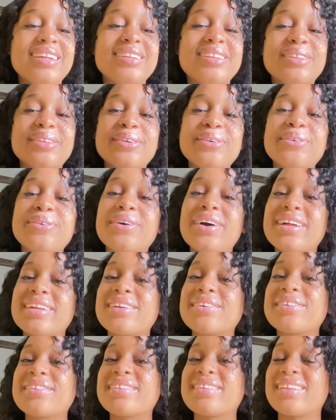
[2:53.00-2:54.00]
So I
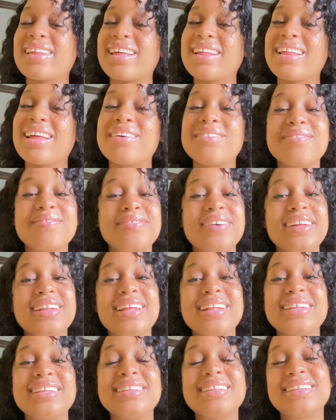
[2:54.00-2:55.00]
just I then
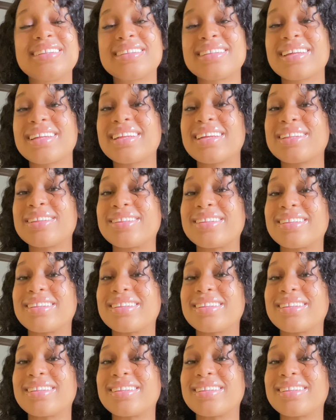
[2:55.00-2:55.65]
finally decided